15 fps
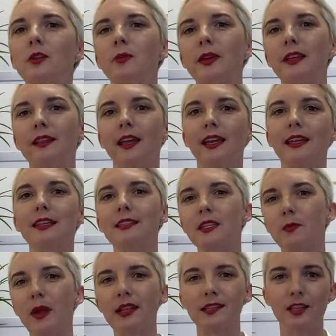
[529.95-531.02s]
bit like, it
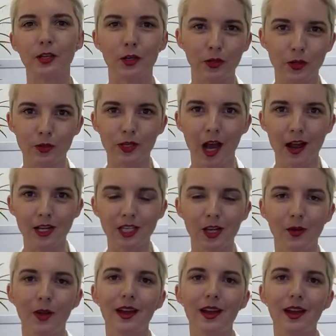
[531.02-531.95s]
depends on who you talk to.